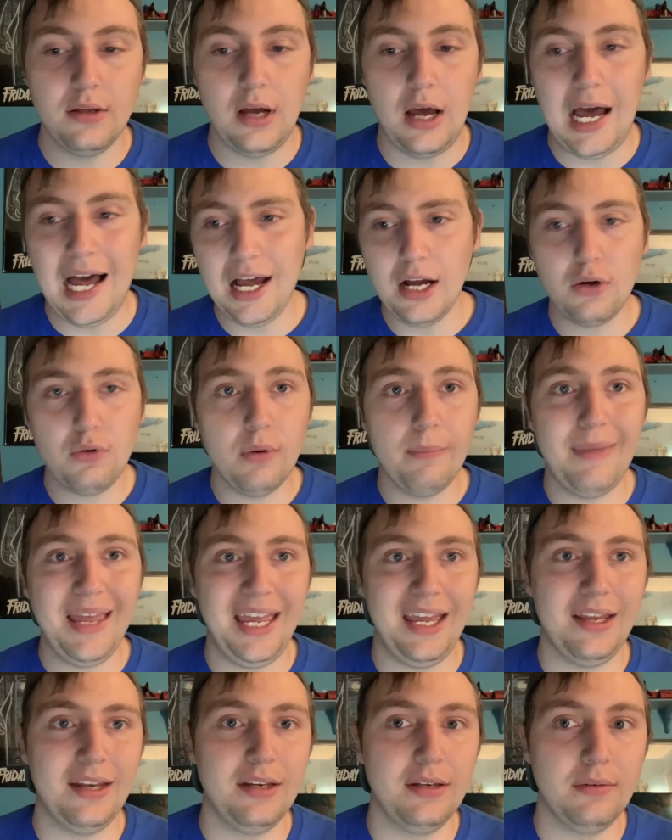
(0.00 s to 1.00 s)

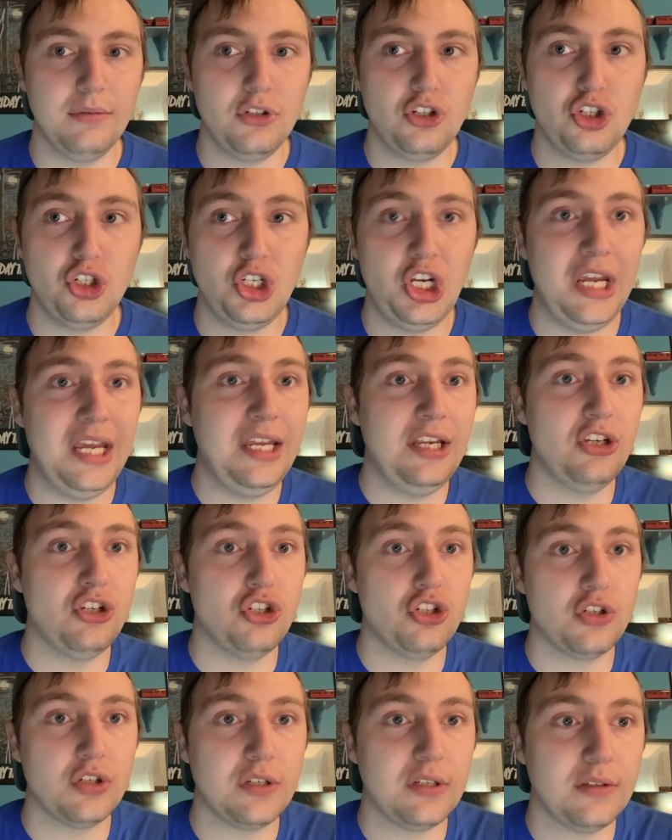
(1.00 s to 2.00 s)
Aquaman
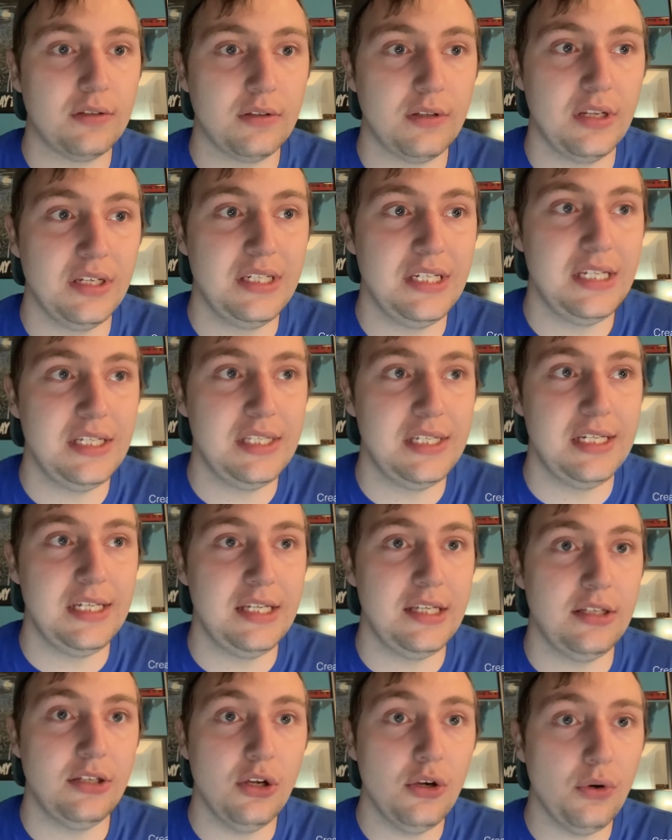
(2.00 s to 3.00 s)
changed the
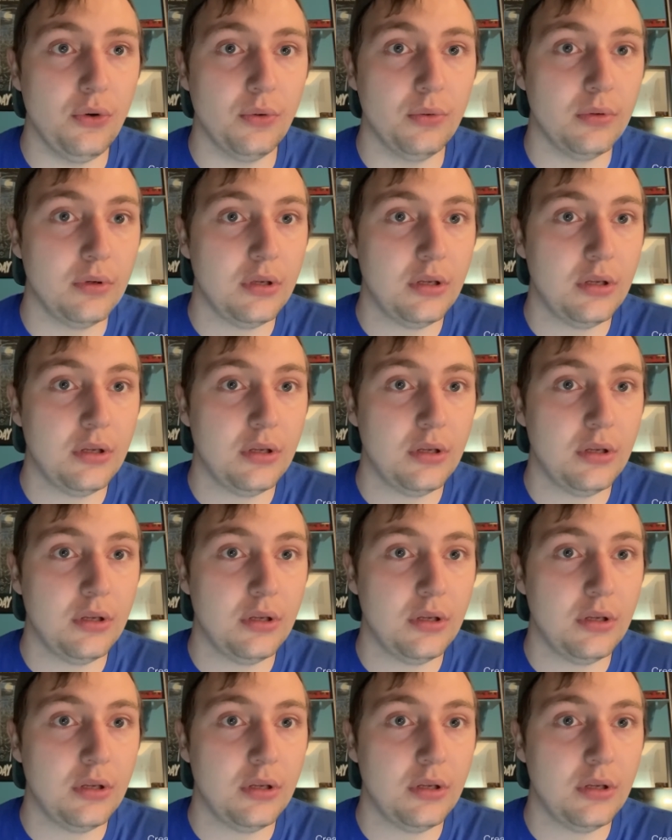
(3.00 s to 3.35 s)
DCEU,